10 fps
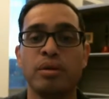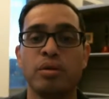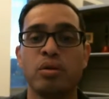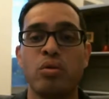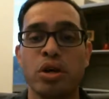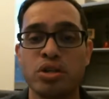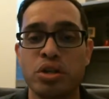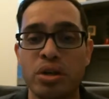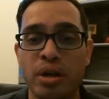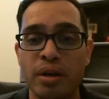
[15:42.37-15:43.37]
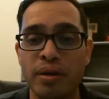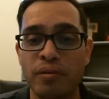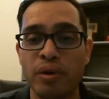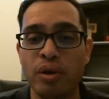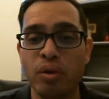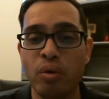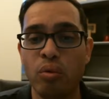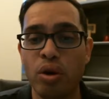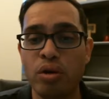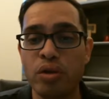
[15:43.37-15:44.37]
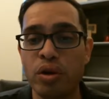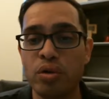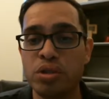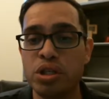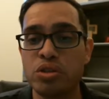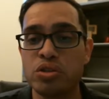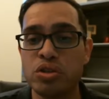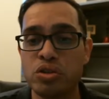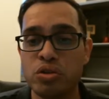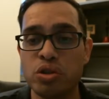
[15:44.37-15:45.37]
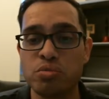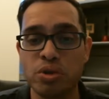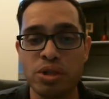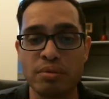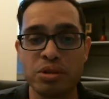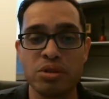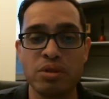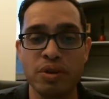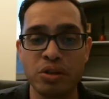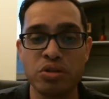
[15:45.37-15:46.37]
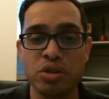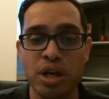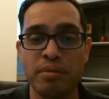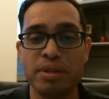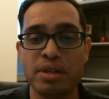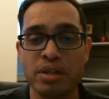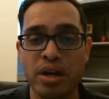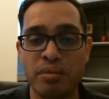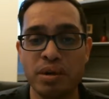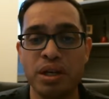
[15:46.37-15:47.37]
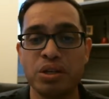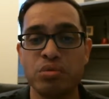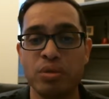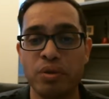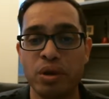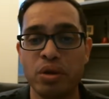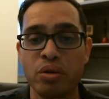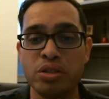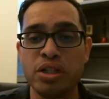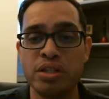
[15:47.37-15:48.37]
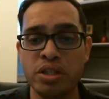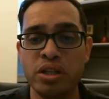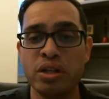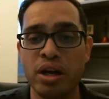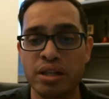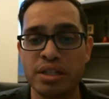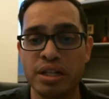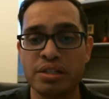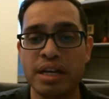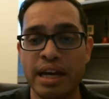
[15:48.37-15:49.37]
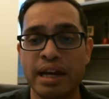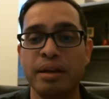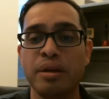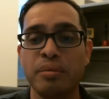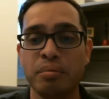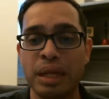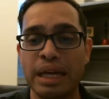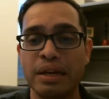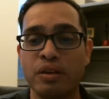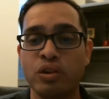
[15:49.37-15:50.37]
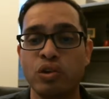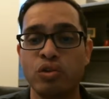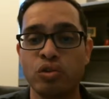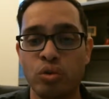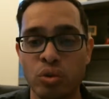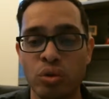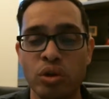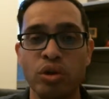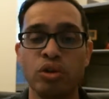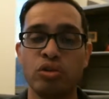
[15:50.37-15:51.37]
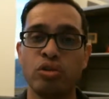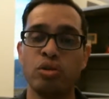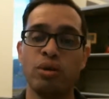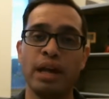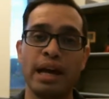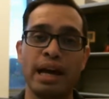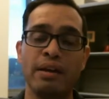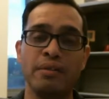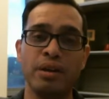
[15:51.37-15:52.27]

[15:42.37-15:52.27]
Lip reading: question of what are the co-teachers and students' perceptions of extra time as an accommodation within a co-teaching context at blank school. So you would have